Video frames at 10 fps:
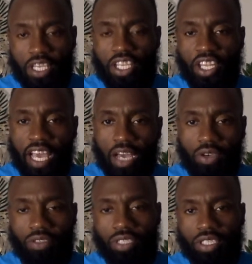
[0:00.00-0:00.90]
Now,
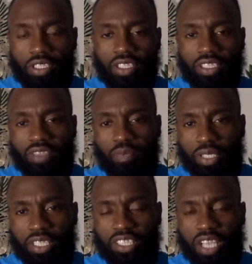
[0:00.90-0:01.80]
there's a
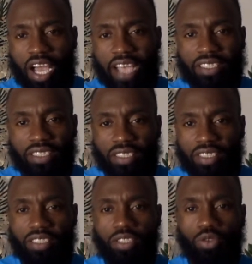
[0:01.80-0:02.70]
big, high
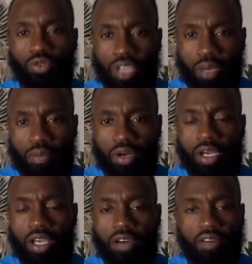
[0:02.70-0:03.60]
statistical number
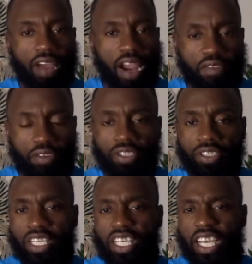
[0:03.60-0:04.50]
of African
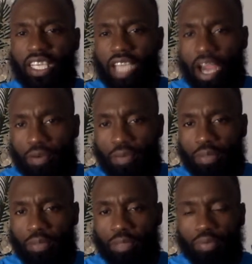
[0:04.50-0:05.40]
and Caribbean
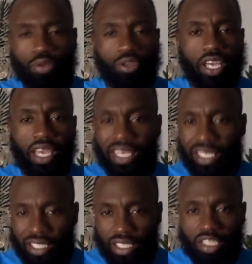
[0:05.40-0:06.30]
people
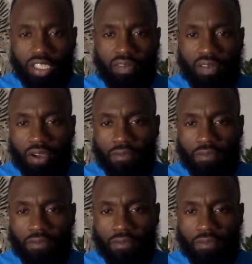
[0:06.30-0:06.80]
hating each other.